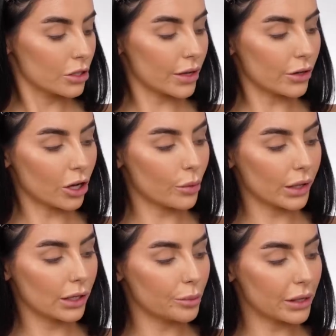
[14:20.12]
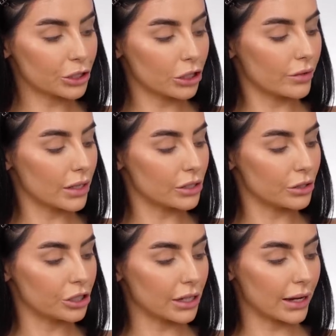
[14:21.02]
So then I'll go in with a little mixture of these
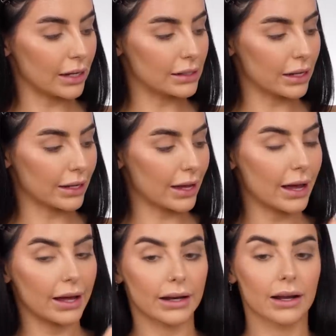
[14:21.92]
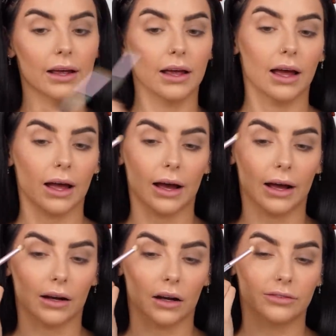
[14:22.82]
two shades again,
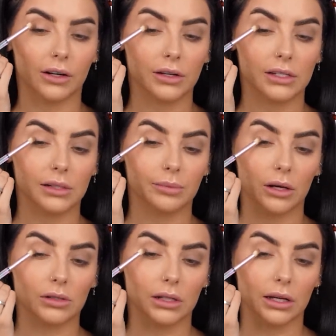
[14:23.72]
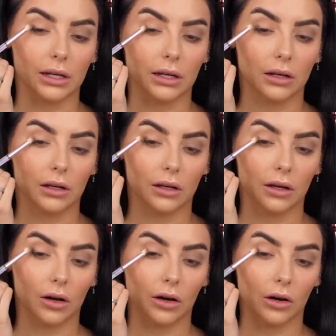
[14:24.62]
and I'll focus this mostly
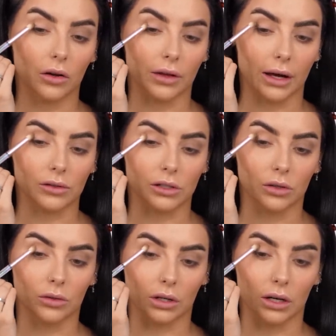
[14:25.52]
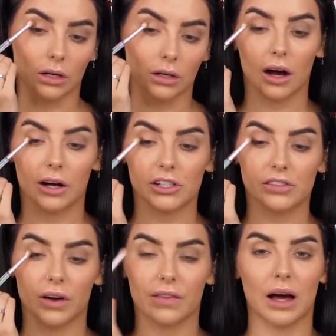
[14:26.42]
on the outer corner. I
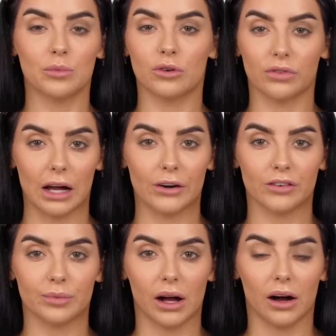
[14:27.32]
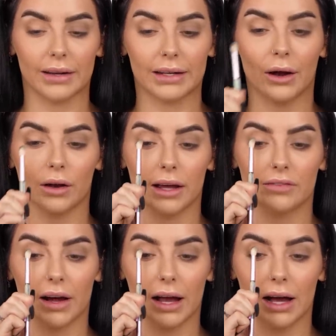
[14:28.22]
just find that more flattering for my eye now. Like,
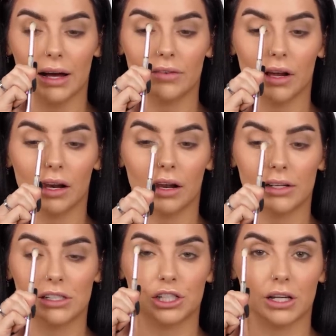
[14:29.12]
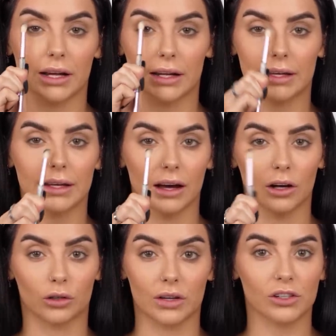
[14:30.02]
if I have a lighter shade
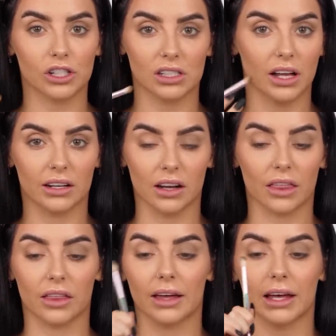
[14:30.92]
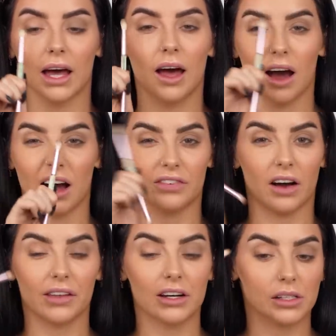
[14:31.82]
here, or even just like nothing, I
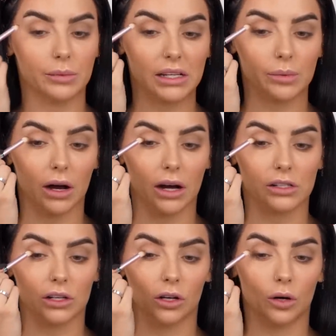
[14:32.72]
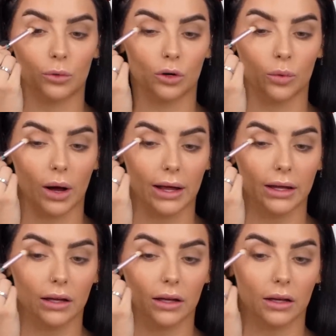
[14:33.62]
find that it just makes my eyes look a lot more
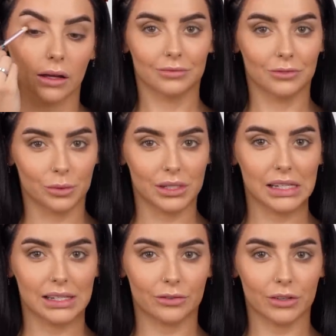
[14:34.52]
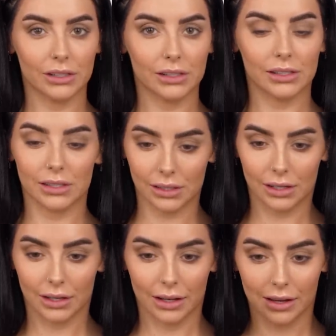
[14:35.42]
awake. Do we see the difference?
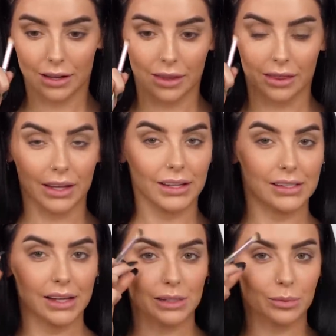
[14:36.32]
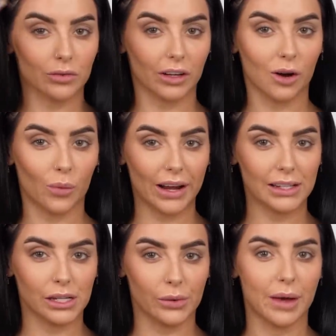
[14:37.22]
This has more of like a
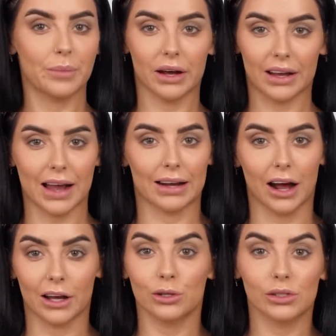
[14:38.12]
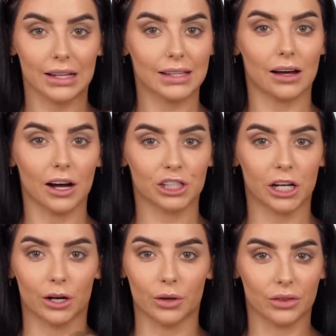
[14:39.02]
wing to it, but again, I use less
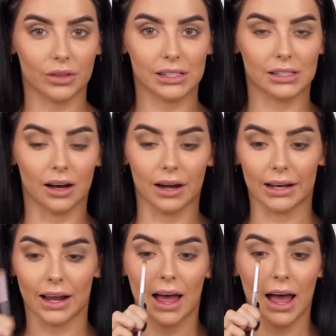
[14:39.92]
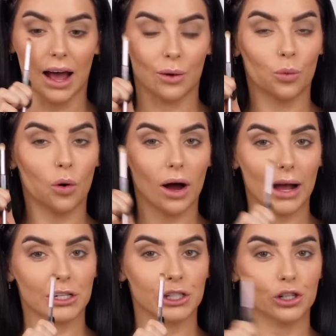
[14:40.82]
eyeshadow than this side. And what
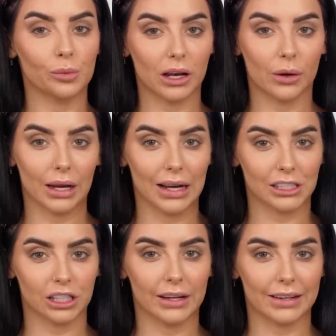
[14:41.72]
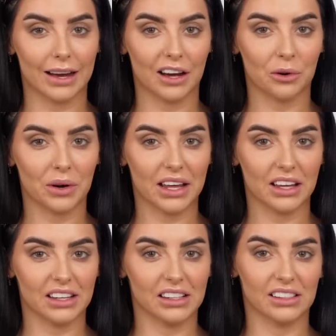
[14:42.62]
I actually do on my lower lash line now
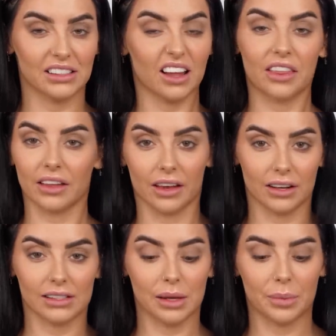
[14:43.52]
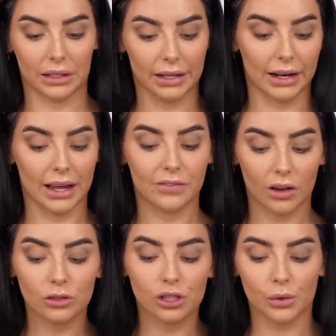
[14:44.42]
is nothing, typically. Like, if
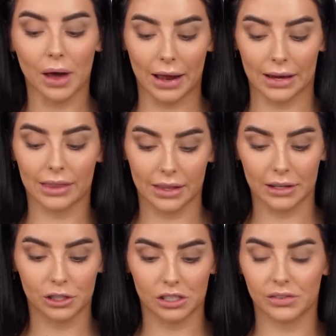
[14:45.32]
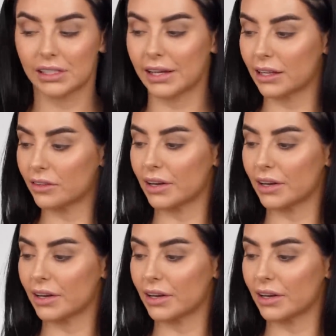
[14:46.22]
I'll do anything just for the sake of the